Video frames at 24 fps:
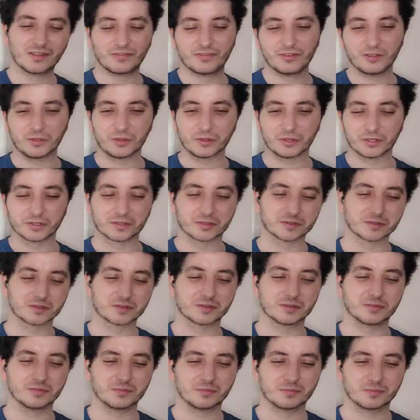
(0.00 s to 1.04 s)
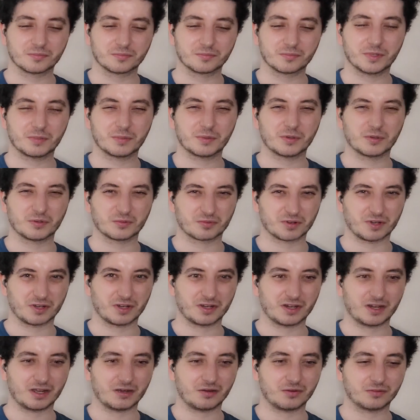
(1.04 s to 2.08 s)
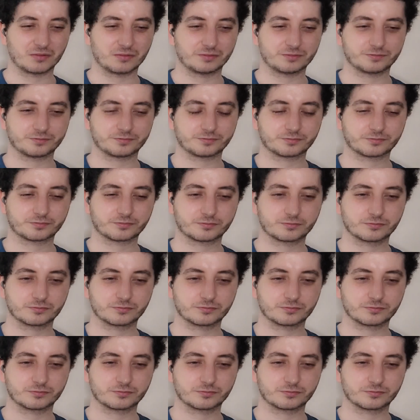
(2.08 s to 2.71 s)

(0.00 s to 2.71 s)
few things. No. Maybe not right now. Another beer.